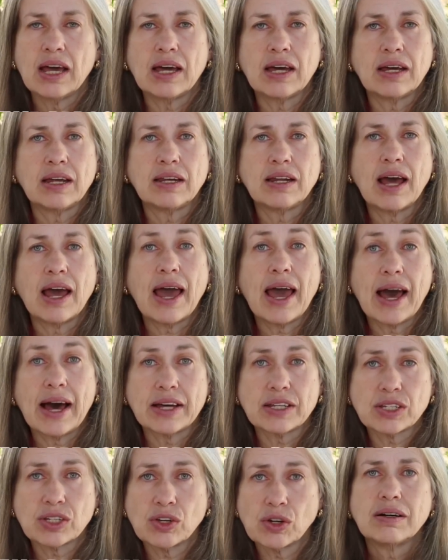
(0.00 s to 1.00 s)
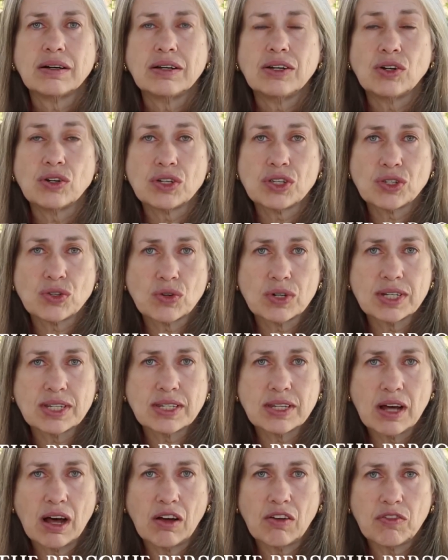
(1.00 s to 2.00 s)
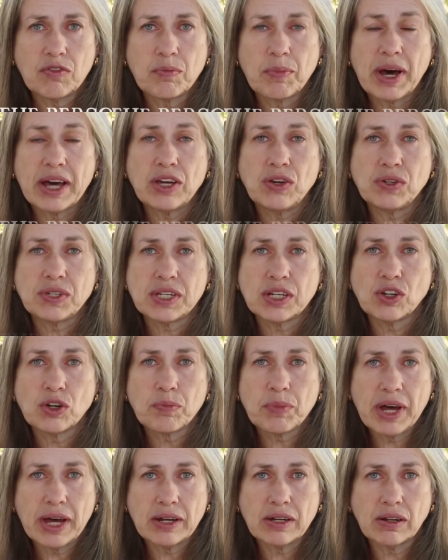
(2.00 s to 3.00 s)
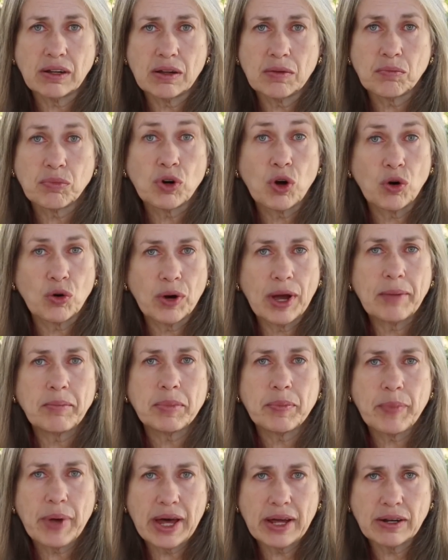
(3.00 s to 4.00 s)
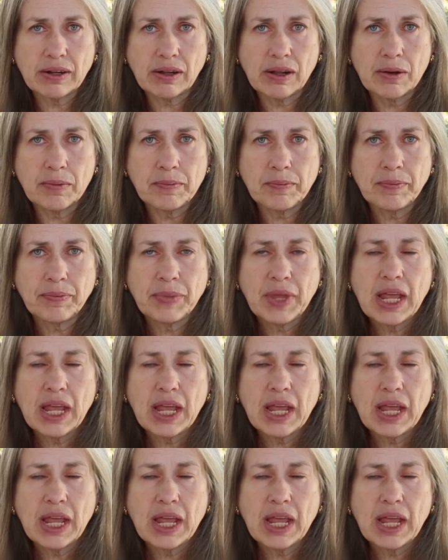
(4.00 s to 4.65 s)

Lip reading: and ask your Soulless self by using your pendulum, programmed pendulum,